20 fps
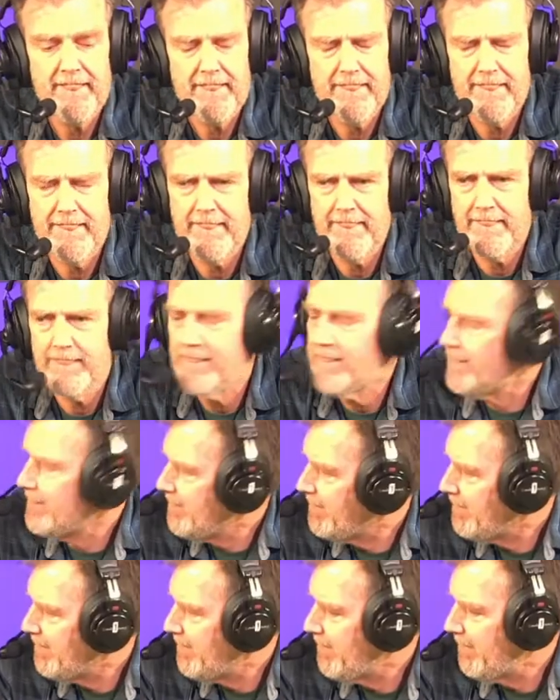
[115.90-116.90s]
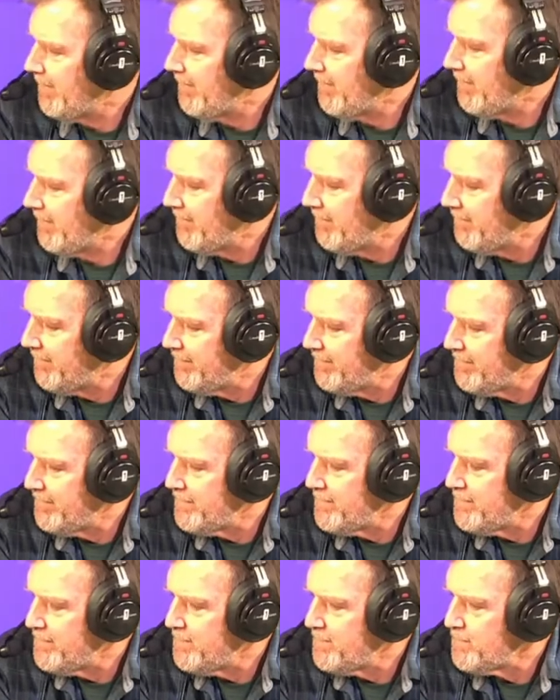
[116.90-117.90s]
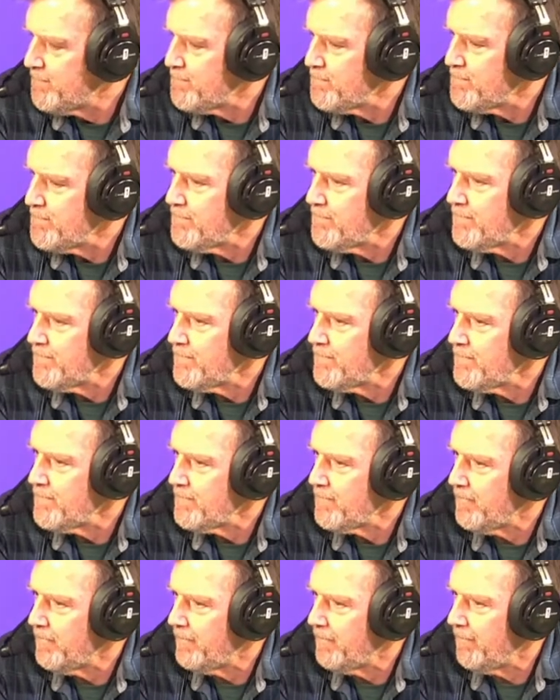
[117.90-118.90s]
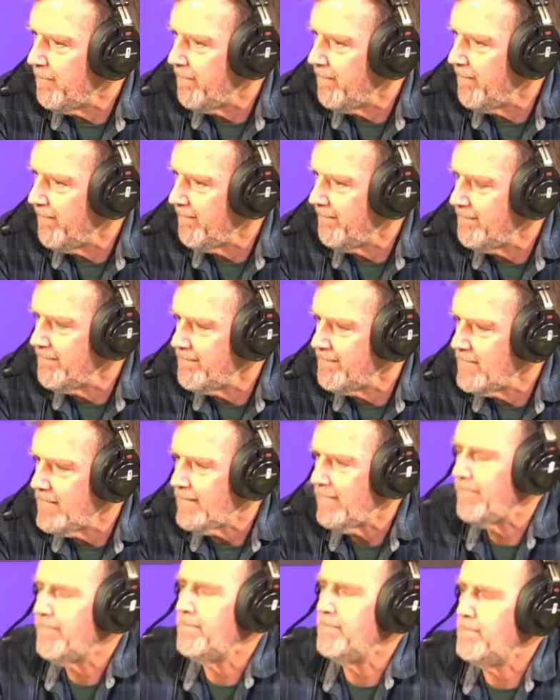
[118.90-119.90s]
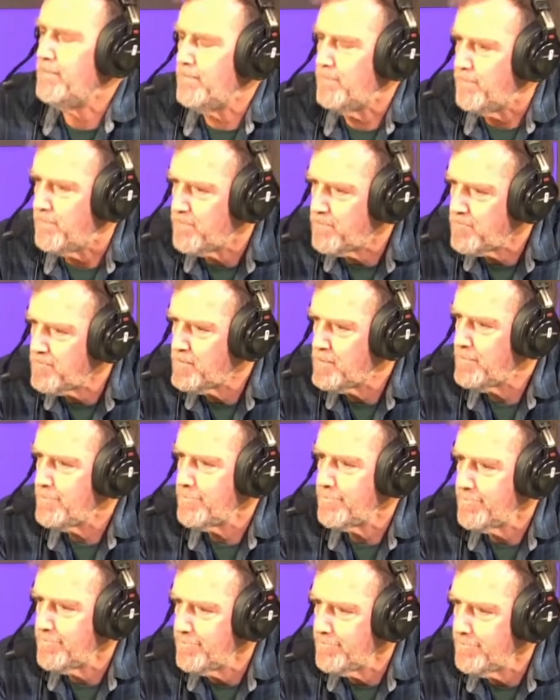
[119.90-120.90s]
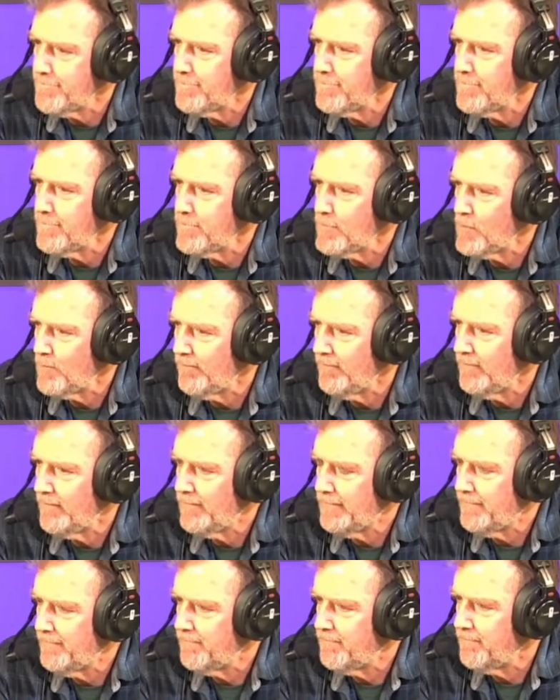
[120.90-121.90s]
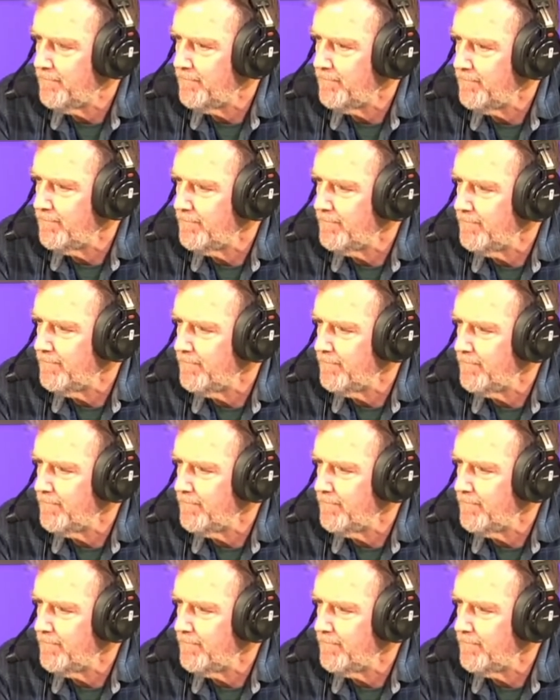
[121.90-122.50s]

(silent)